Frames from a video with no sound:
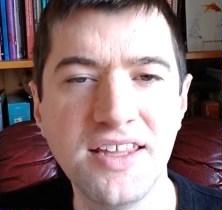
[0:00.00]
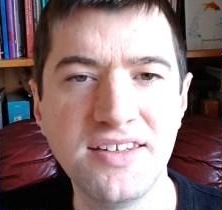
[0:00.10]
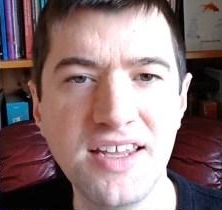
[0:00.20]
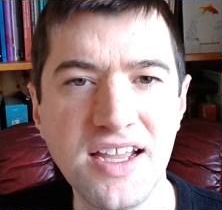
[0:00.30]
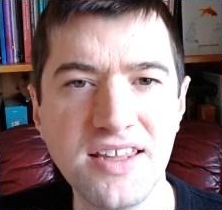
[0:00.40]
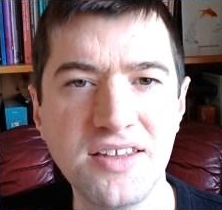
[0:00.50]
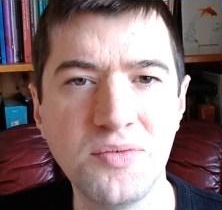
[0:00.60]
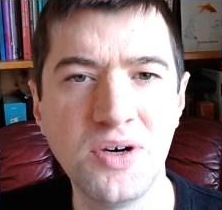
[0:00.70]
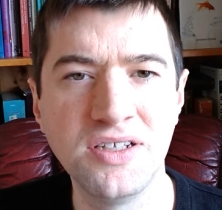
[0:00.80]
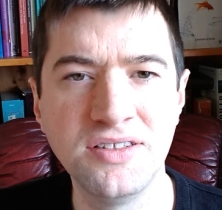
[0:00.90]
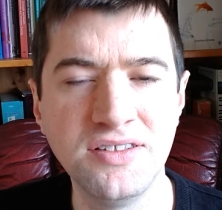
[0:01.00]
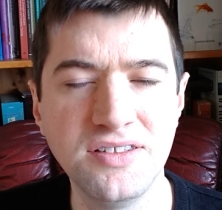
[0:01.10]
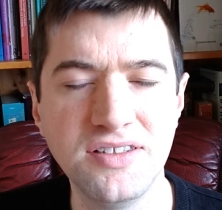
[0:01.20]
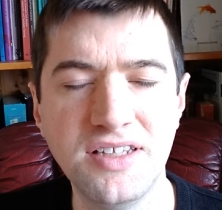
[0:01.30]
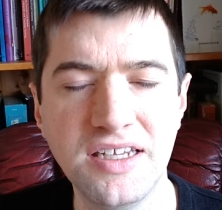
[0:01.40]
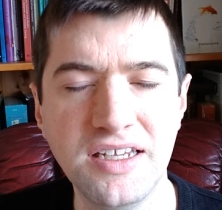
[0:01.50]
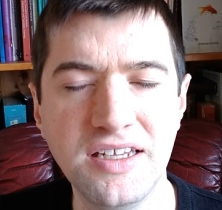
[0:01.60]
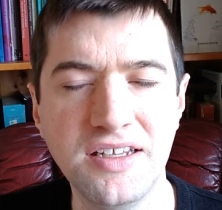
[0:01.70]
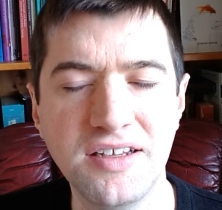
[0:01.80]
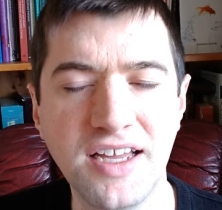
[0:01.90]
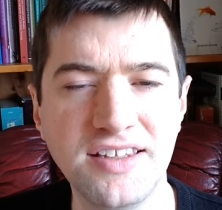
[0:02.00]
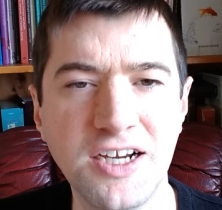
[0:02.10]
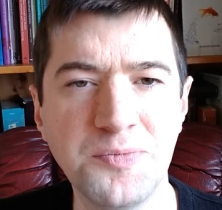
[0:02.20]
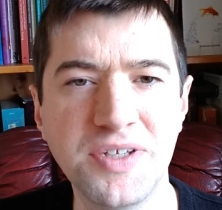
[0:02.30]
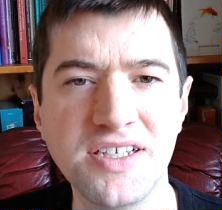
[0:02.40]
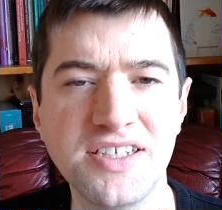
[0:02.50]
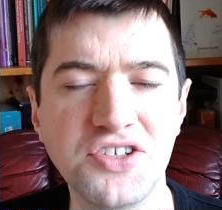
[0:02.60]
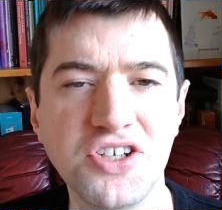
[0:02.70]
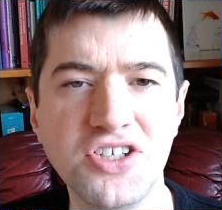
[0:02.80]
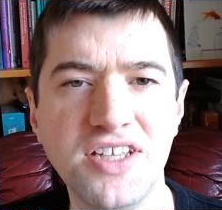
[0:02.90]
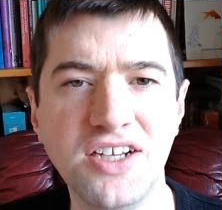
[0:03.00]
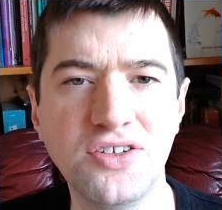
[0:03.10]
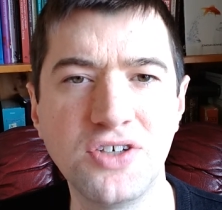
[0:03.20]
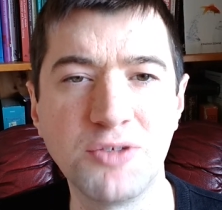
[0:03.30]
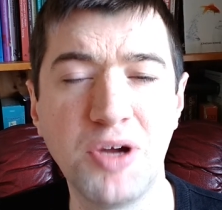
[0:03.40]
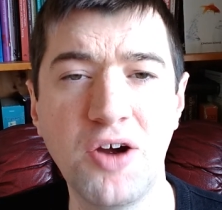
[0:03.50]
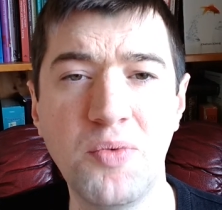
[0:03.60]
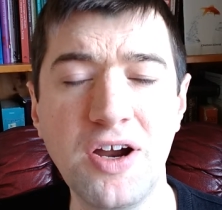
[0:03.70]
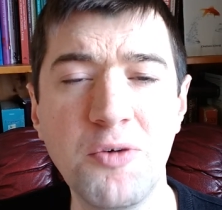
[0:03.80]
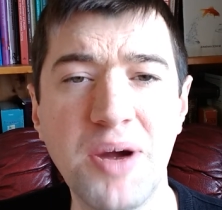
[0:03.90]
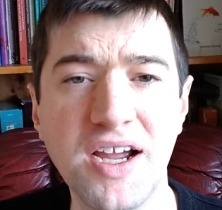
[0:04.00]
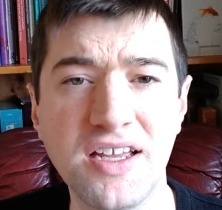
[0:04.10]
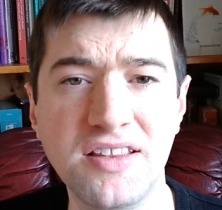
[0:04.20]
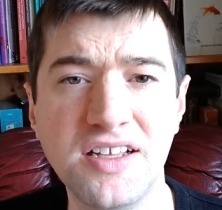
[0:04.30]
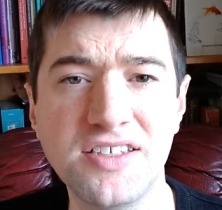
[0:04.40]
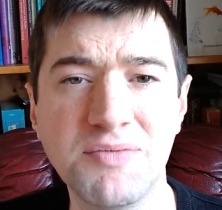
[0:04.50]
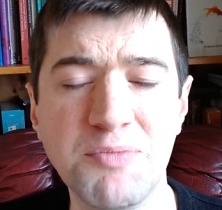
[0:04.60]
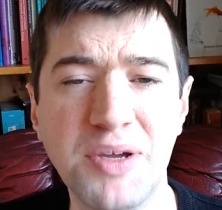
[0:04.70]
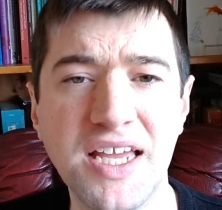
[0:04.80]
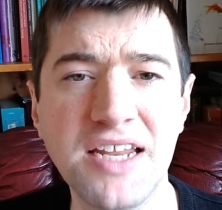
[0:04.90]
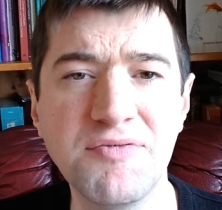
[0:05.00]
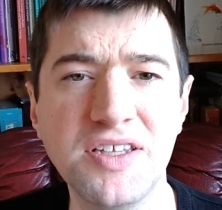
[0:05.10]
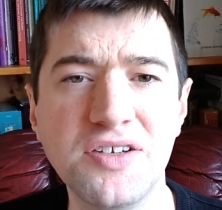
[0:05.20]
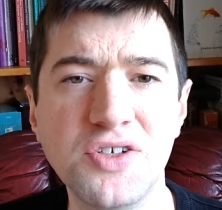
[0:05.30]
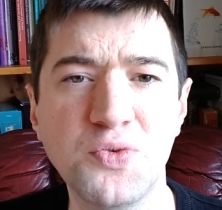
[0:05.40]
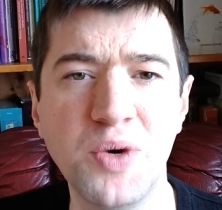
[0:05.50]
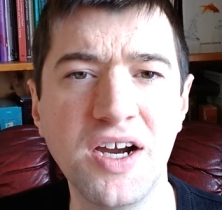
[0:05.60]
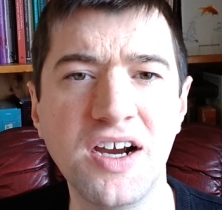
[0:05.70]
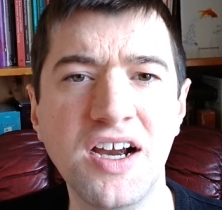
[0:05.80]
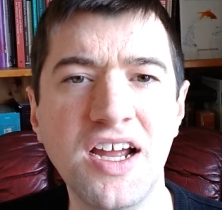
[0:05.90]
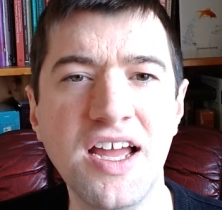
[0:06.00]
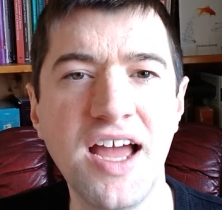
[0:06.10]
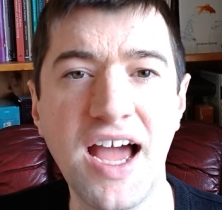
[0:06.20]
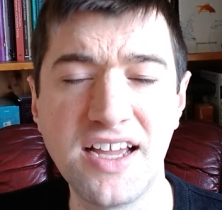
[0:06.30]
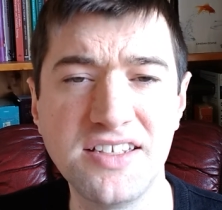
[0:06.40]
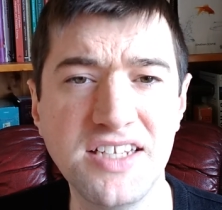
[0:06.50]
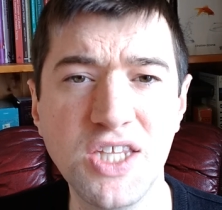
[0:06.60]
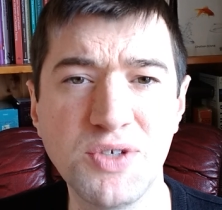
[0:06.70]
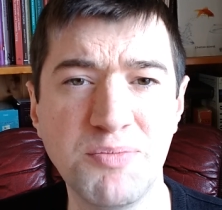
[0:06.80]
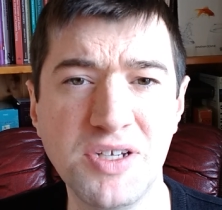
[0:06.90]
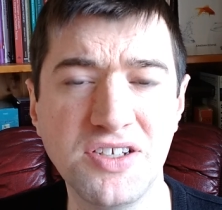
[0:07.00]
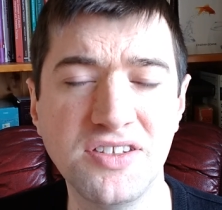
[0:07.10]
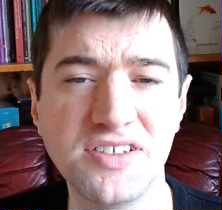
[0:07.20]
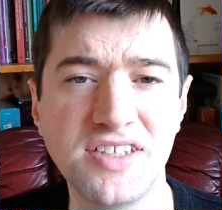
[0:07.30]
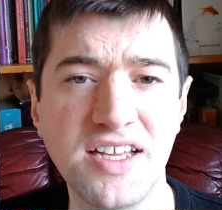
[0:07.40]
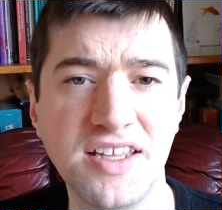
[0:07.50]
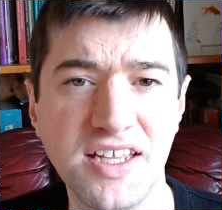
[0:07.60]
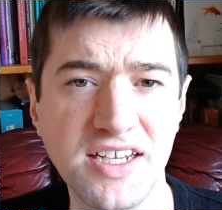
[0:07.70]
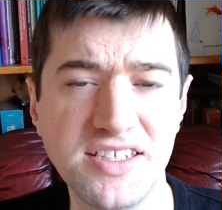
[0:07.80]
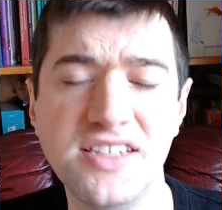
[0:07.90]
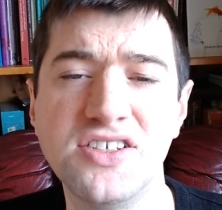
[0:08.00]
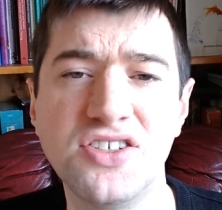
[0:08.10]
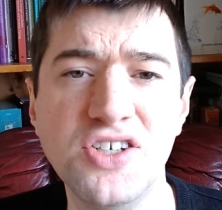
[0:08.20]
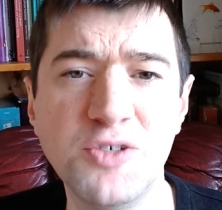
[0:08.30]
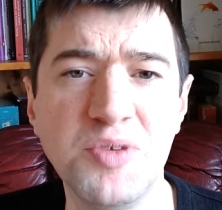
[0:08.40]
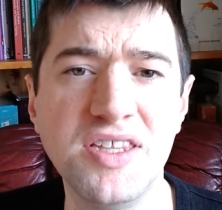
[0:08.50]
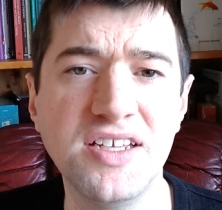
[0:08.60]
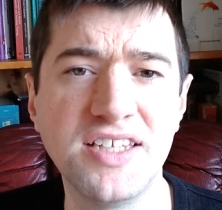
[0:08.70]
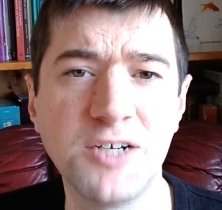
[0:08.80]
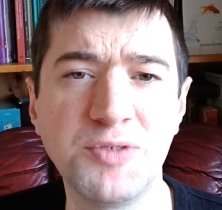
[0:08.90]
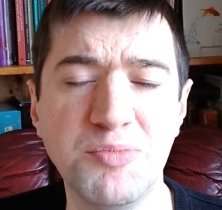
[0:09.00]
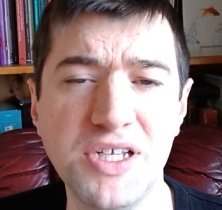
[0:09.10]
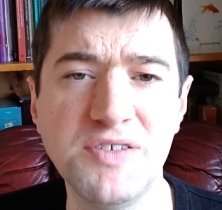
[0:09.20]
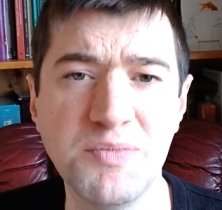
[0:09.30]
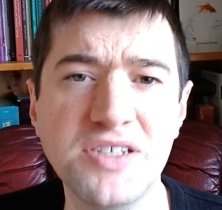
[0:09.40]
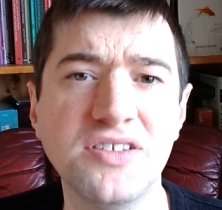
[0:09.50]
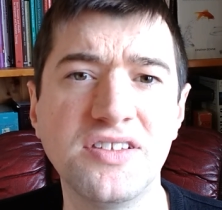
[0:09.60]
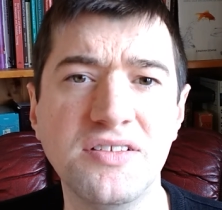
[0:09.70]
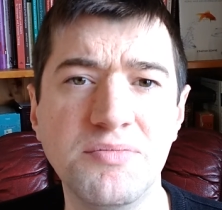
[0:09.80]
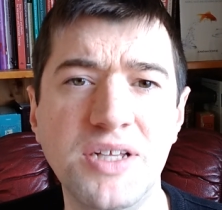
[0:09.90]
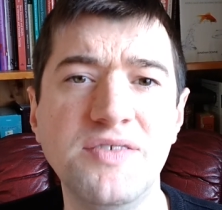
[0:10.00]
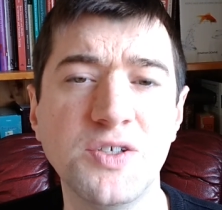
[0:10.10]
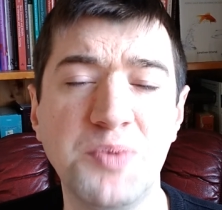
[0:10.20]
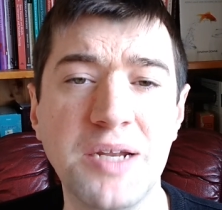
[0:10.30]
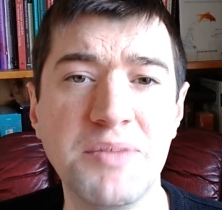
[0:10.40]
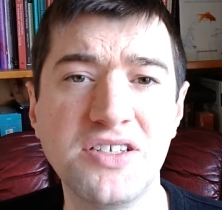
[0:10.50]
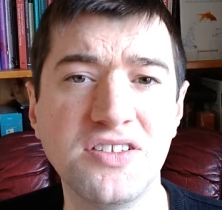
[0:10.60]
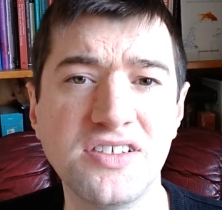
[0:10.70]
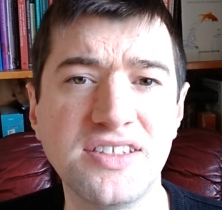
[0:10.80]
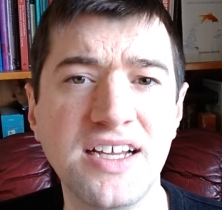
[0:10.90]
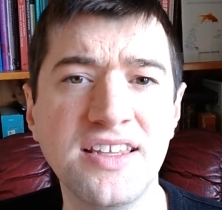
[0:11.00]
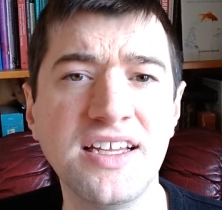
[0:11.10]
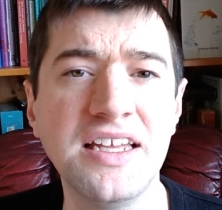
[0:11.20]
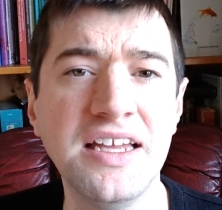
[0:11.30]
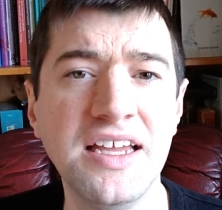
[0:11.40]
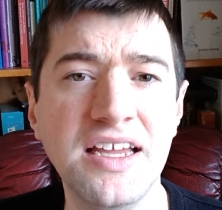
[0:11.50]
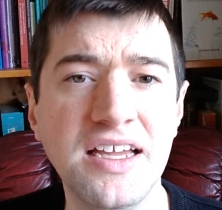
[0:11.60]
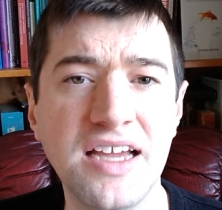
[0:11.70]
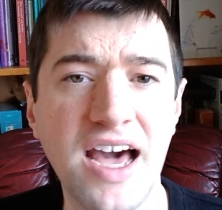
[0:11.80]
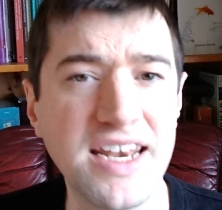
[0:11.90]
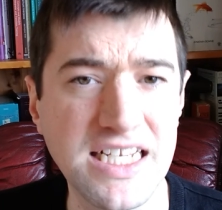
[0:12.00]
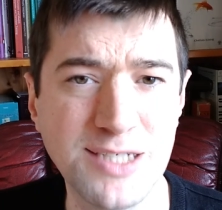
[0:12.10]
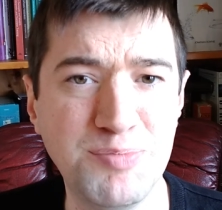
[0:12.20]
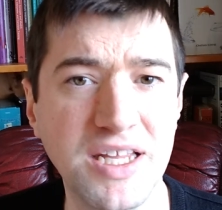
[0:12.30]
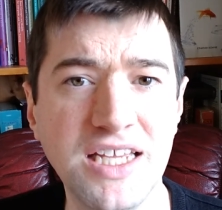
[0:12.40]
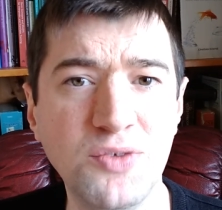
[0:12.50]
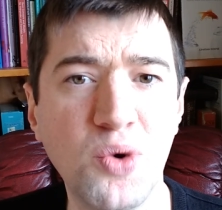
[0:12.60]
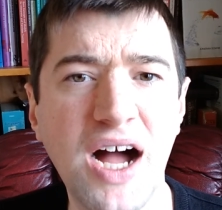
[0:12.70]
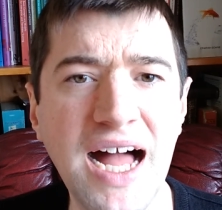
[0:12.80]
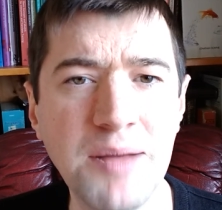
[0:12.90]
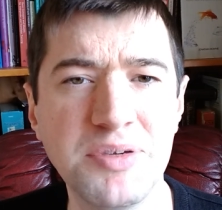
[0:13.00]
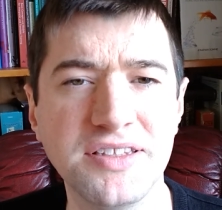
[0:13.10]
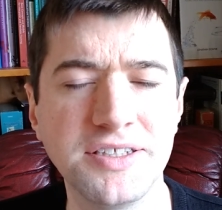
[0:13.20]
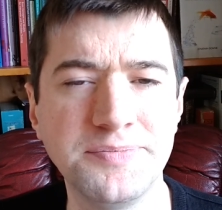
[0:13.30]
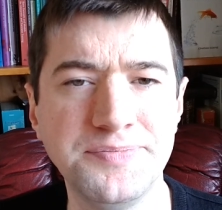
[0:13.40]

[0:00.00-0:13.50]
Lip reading: Take the interpreting situation that I talked about a while back in some of the beginning videos, where I could see there was a misunderstanding, and I said, excuse me, the interpreter believes there's been a misunderstanding, and explained what happened.